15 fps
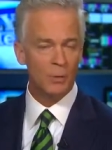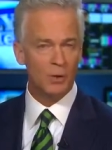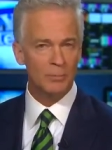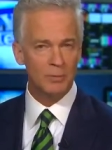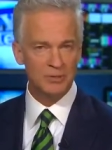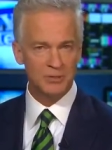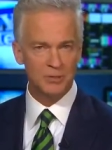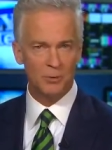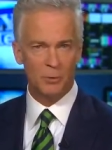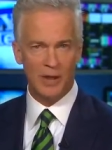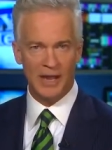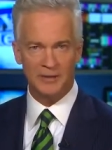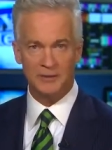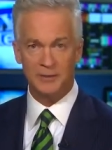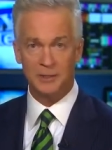where Mr.
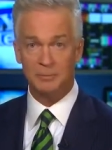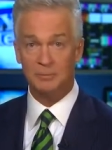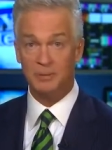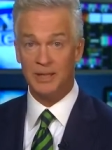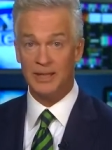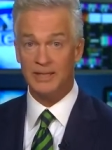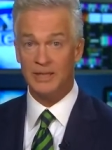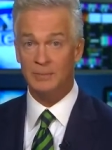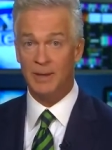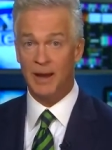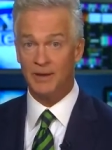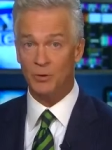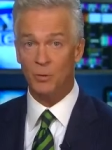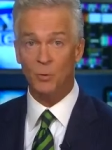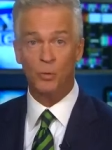Wagner complained
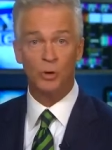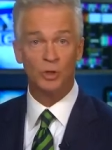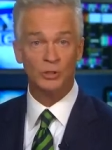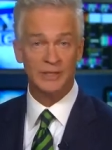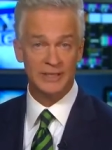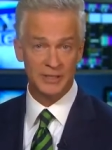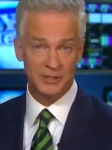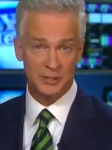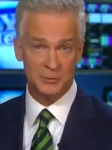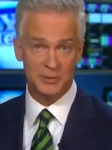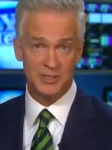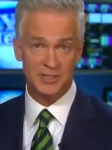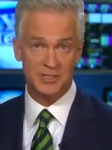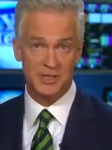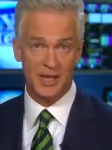about a world
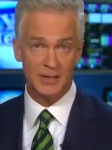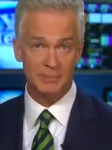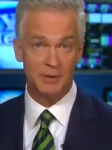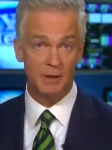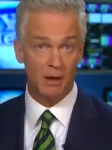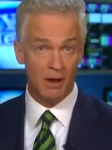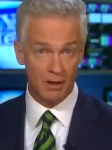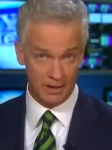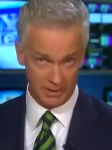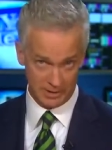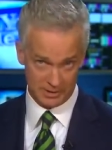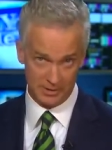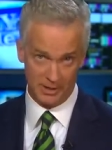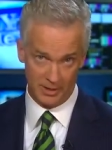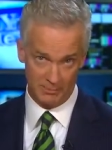history assignment on
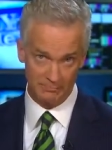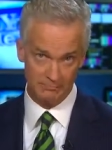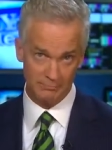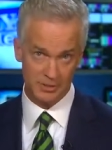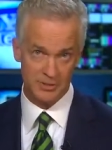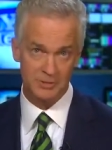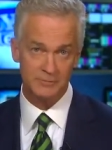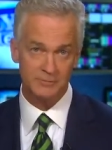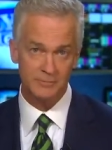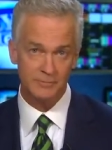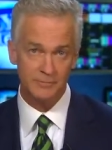Islam. Listen.